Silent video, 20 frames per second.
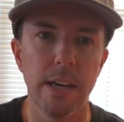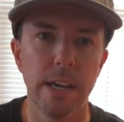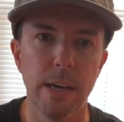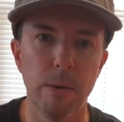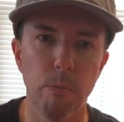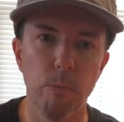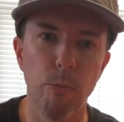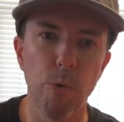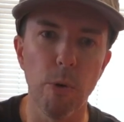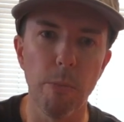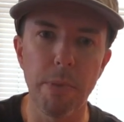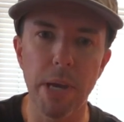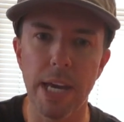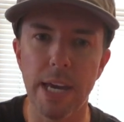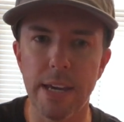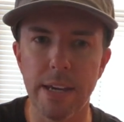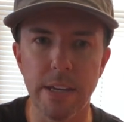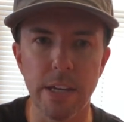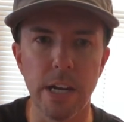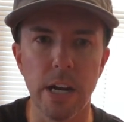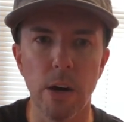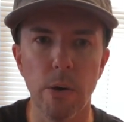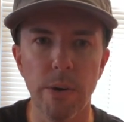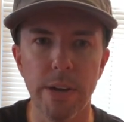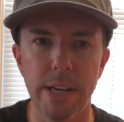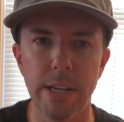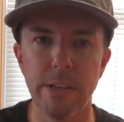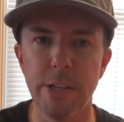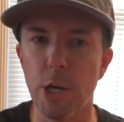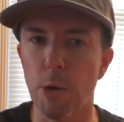it will be,
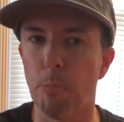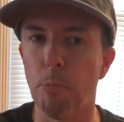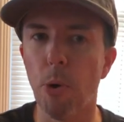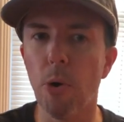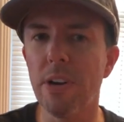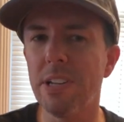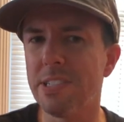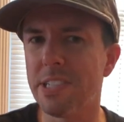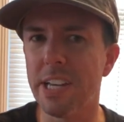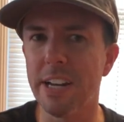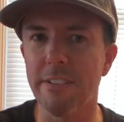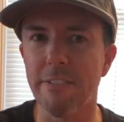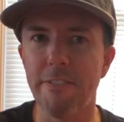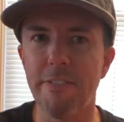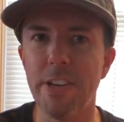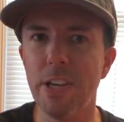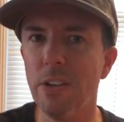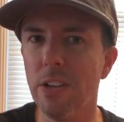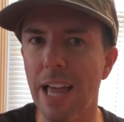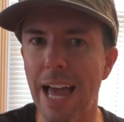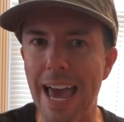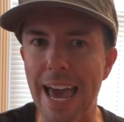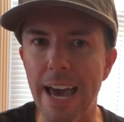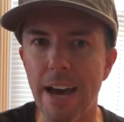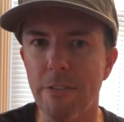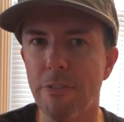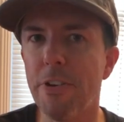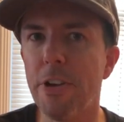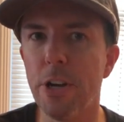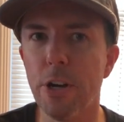your board is going to feel
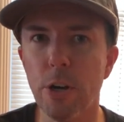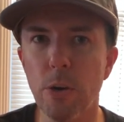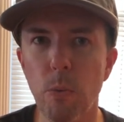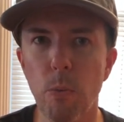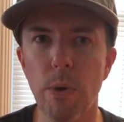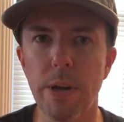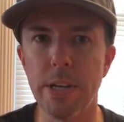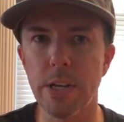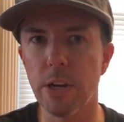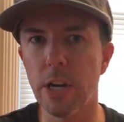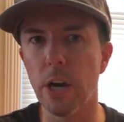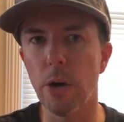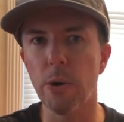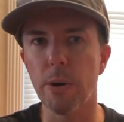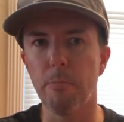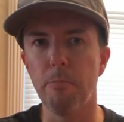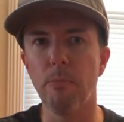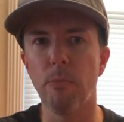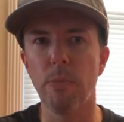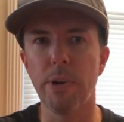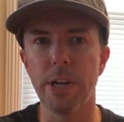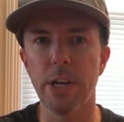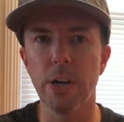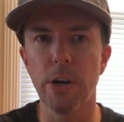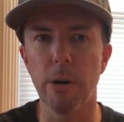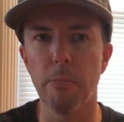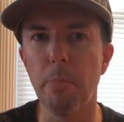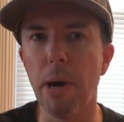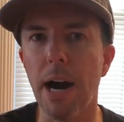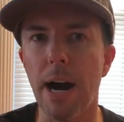heavier when you go
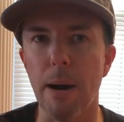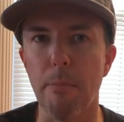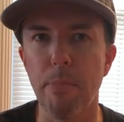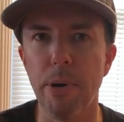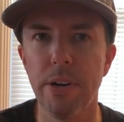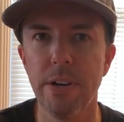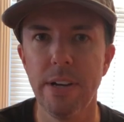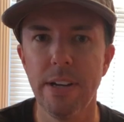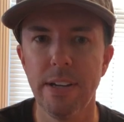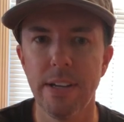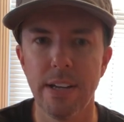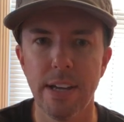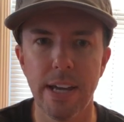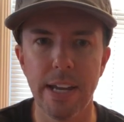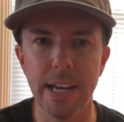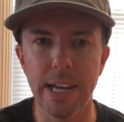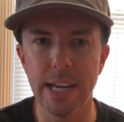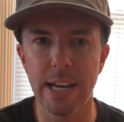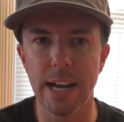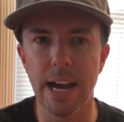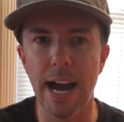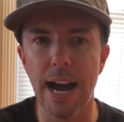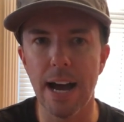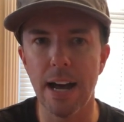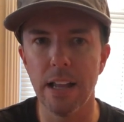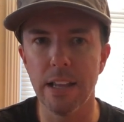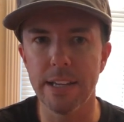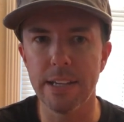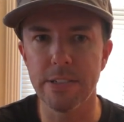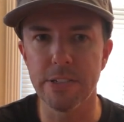to pop. Any kind of
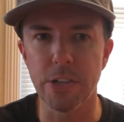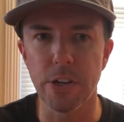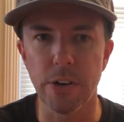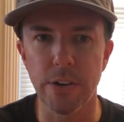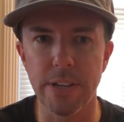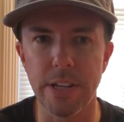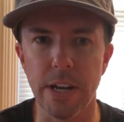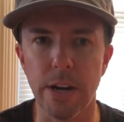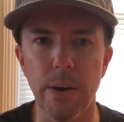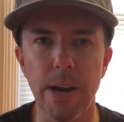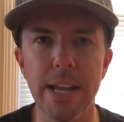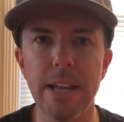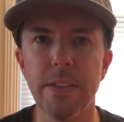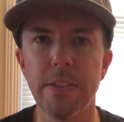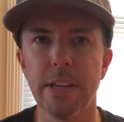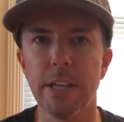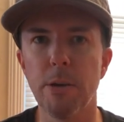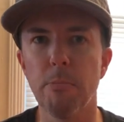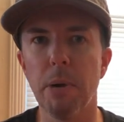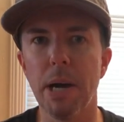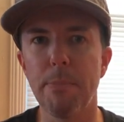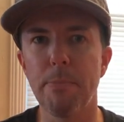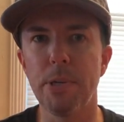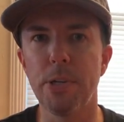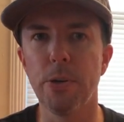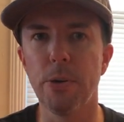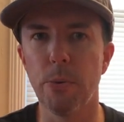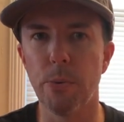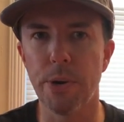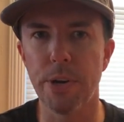ollies or anything you might be
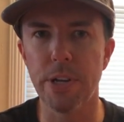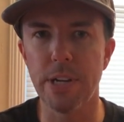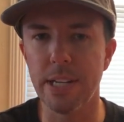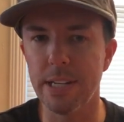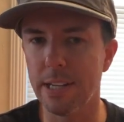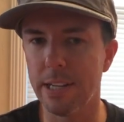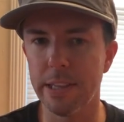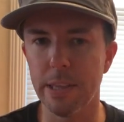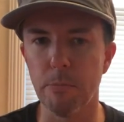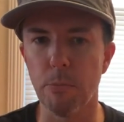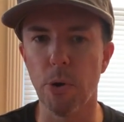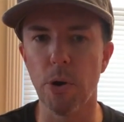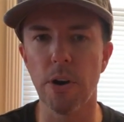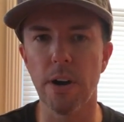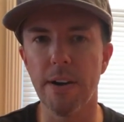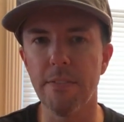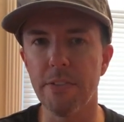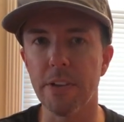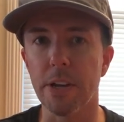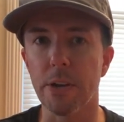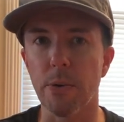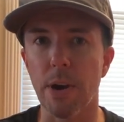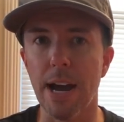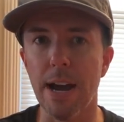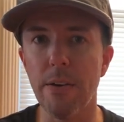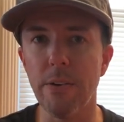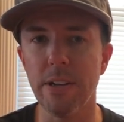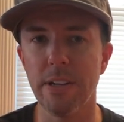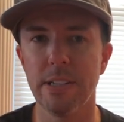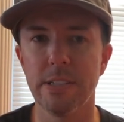doing where you need to get the board off the
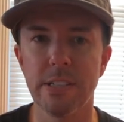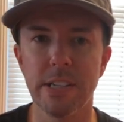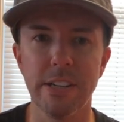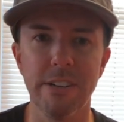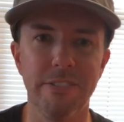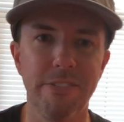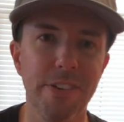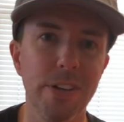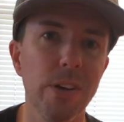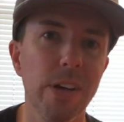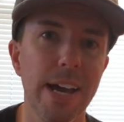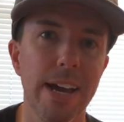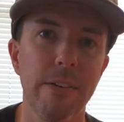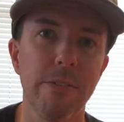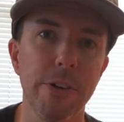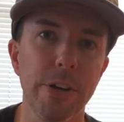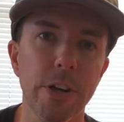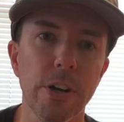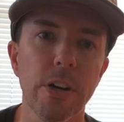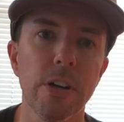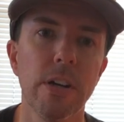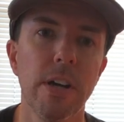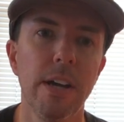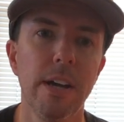ground, it's going to feel heavier.